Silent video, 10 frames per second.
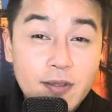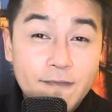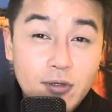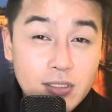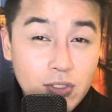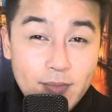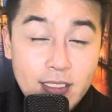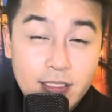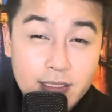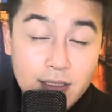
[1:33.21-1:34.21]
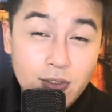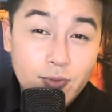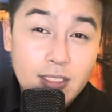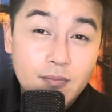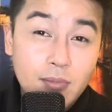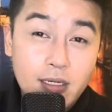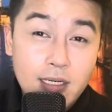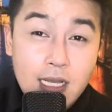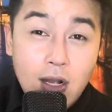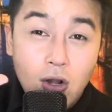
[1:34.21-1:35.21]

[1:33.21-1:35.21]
before, so many years ago with the bar,